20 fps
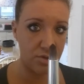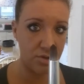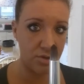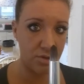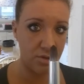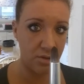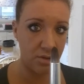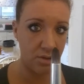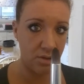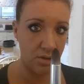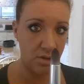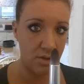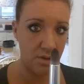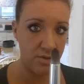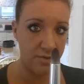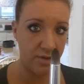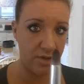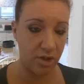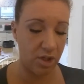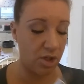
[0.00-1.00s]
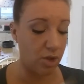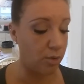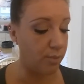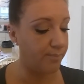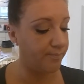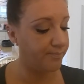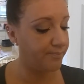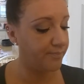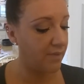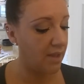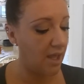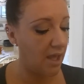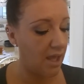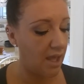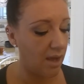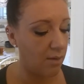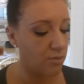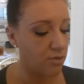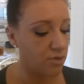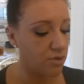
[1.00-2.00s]
It's very cute. And we're just gonna
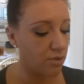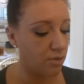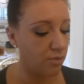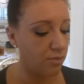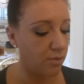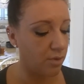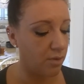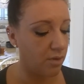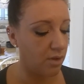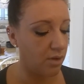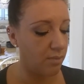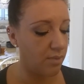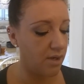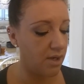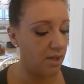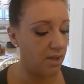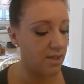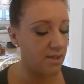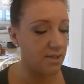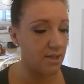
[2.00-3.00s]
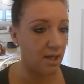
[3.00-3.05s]
throw a little bit of this on,